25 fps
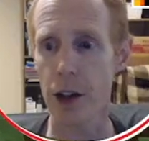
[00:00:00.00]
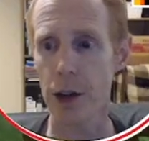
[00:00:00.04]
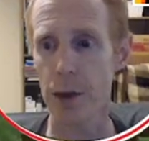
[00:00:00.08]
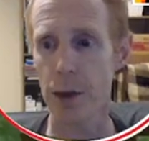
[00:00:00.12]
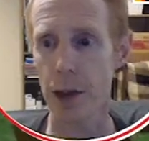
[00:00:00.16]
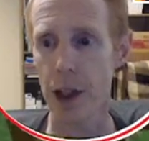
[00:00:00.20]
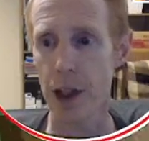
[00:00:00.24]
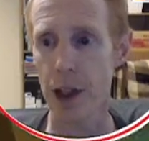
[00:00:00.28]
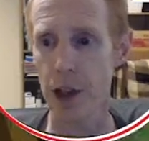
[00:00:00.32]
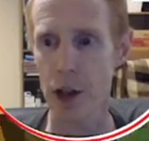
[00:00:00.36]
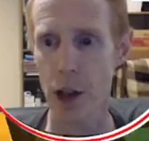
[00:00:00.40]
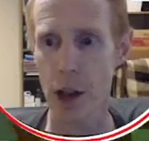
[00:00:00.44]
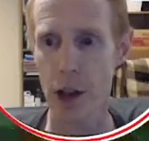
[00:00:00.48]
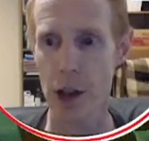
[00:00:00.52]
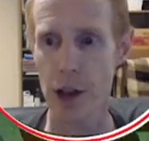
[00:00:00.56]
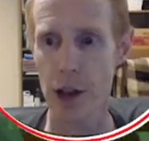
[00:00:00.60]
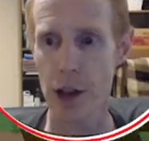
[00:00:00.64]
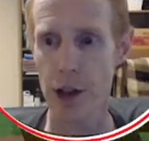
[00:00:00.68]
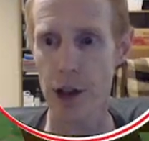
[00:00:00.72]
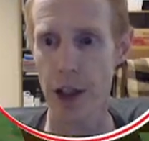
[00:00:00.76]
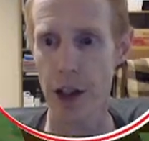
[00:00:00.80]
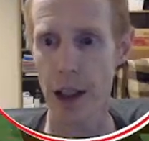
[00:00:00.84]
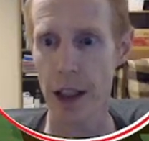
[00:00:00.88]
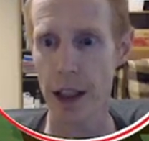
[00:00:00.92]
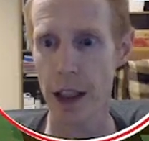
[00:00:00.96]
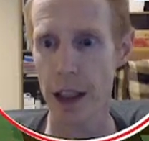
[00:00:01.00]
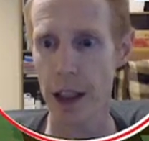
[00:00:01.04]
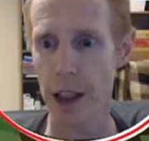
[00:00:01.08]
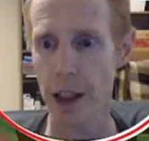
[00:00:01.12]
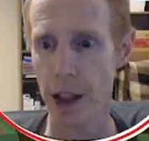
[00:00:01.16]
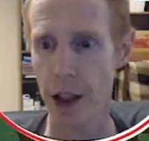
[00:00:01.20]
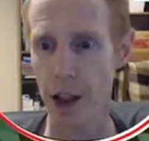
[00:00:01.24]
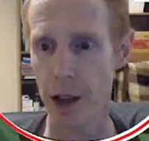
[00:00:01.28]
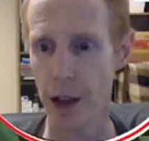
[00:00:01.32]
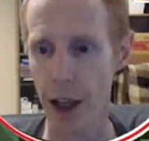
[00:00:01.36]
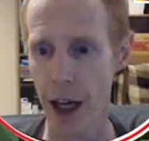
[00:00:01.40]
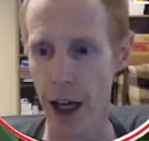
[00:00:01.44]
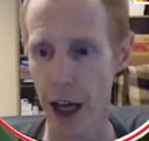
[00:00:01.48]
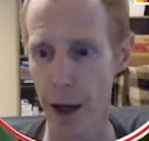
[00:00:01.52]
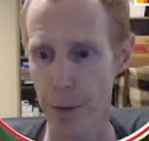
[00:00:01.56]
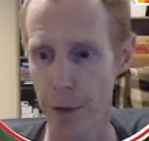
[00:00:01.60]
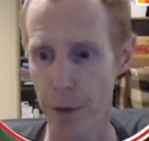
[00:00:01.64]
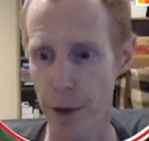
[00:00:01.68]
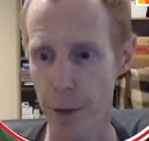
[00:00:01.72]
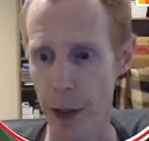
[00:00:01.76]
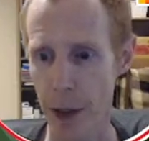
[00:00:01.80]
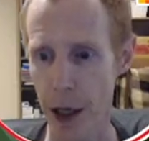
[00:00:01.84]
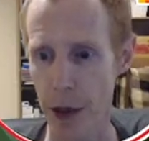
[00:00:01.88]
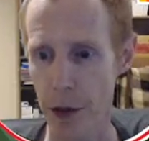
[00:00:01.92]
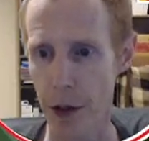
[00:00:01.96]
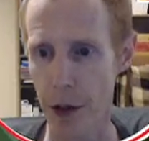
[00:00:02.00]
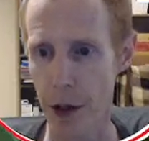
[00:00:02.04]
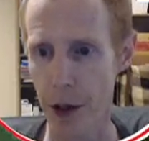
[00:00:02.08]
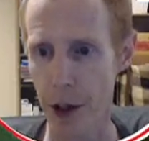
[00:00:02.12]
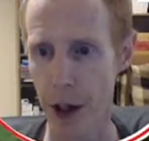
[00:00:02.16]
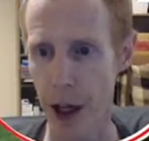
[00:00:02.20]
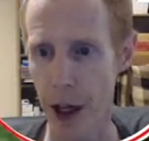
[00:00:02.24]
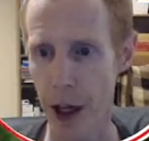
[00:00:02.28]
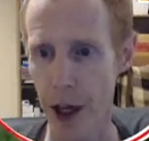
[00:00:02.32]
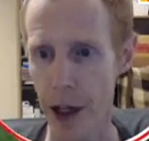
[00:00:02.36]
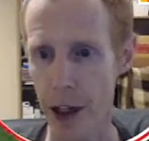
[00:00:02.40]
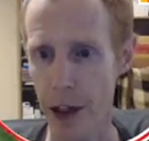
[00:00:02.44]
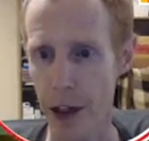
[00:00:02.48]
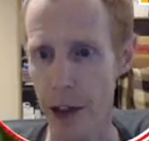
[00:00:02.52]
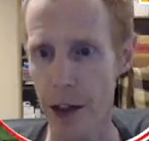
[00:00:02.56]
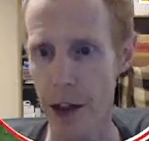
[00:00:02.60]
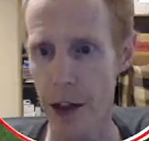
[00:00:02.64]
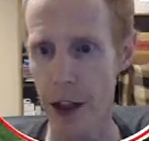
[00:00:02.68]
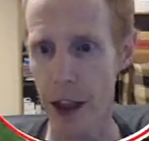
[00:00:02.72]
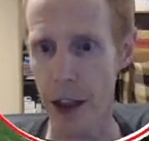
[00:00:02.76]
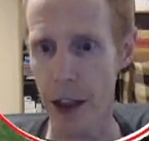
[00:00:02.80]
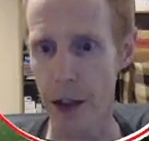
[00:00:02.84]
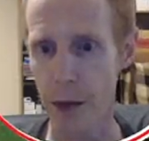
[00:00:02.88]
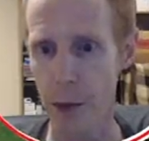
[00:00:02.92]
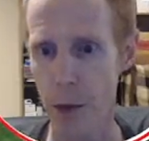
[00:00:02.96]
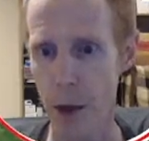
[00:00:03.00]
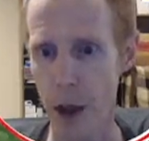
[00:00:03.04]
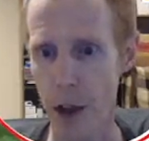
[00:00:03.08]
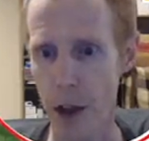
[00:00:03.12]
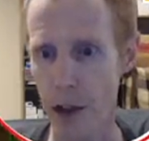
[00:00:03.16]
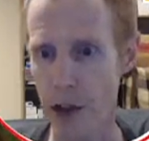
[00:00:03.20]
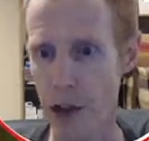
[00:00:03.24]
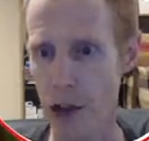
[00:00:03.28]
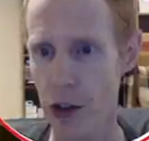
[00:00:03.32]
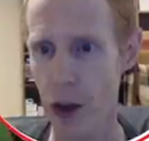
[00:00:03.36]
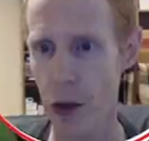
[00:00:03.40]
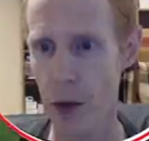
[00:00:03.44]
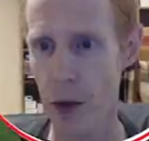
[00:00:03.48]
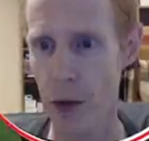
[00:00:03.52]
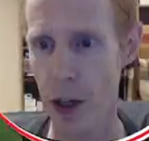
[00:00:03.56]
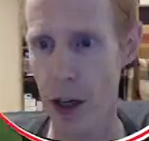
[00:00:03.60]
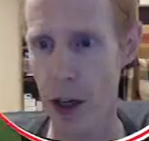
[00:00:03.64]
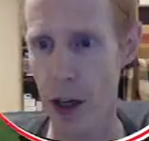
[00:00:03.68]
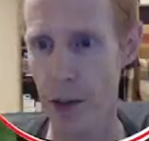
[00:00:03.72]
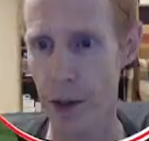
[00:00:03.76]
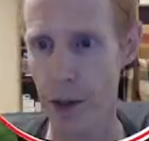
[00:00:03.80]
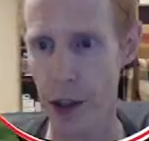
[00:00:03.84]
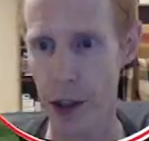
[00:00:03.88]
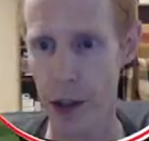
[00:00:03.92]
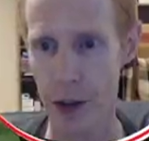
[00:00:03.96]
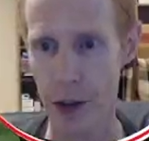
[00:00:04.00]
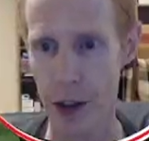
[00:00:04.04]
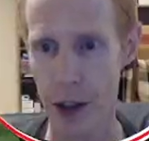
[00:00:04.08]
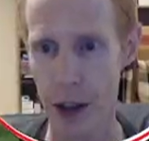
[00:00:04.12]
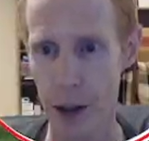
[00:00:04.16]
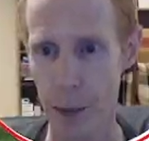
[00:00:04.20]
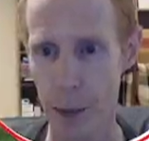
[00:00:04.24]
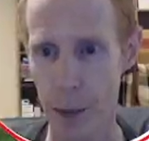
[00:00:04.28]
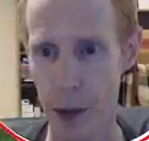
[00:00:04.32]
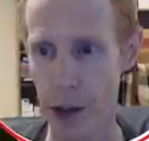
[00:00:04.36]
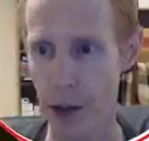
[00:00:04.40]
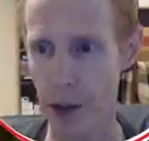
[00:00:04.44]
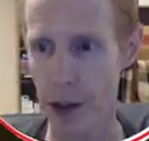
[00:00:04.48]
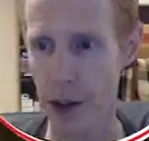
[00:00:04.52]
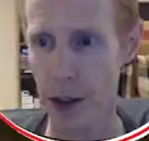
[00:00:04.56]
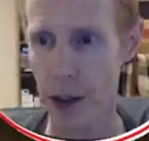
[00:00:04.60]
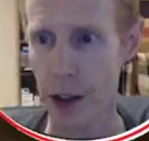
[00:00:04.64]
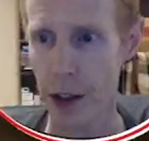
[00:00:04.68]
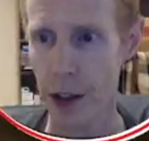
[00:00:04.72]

resources I need to grab from out there, like, well, stone obviously, but